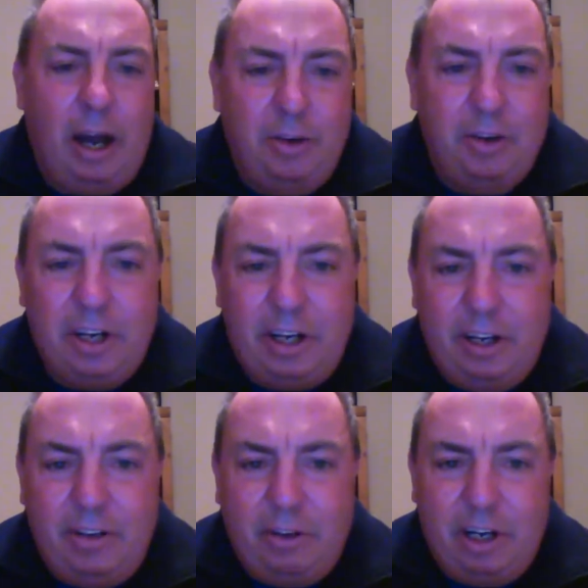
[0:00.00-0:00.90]
You can
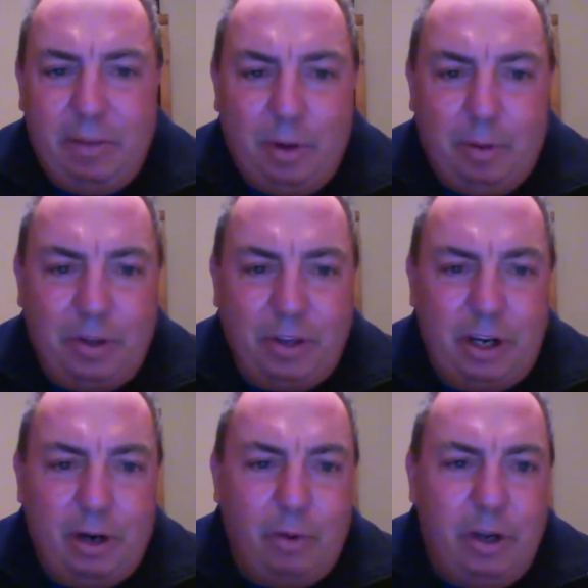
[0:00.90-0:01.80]
either email me
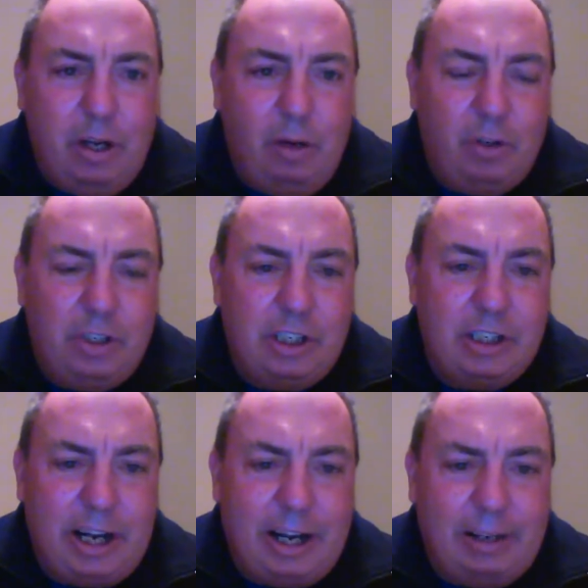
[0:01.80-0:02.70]
there, which
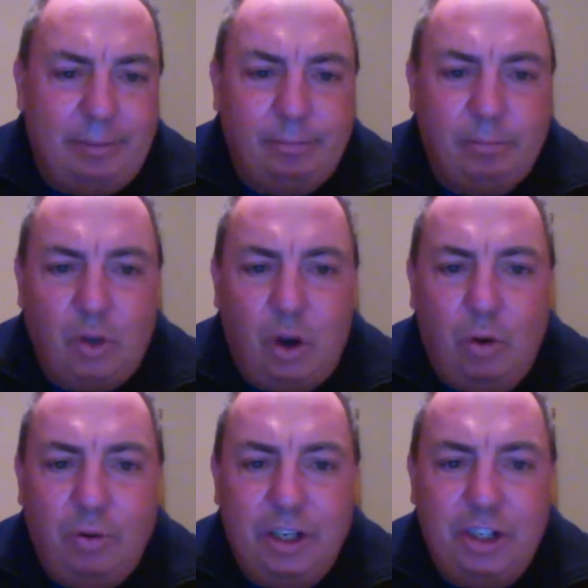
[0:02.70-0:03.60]
is
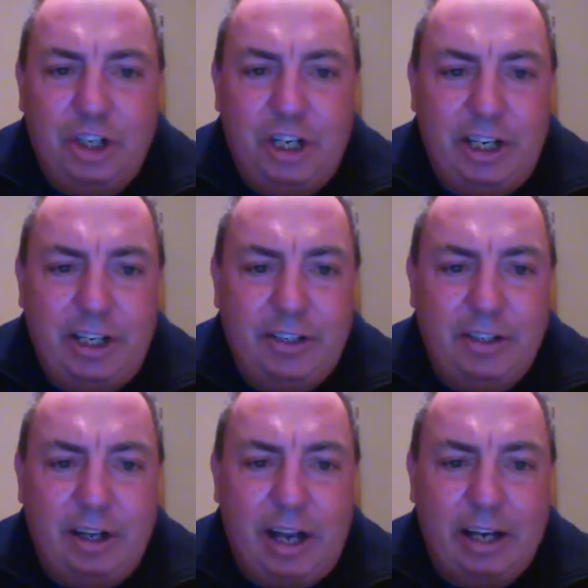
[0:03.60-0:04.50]

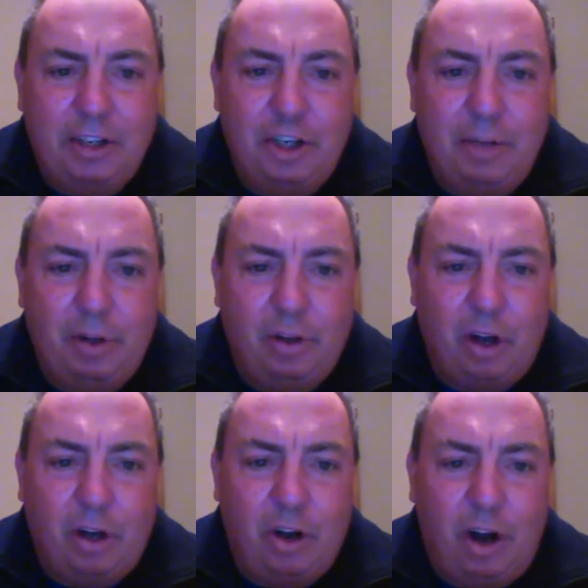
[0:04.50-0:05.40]

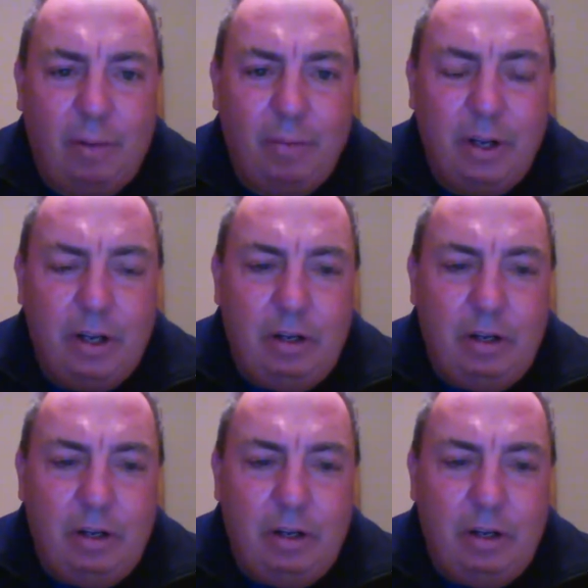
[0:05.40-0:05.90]
ownthecheese@gmail.com.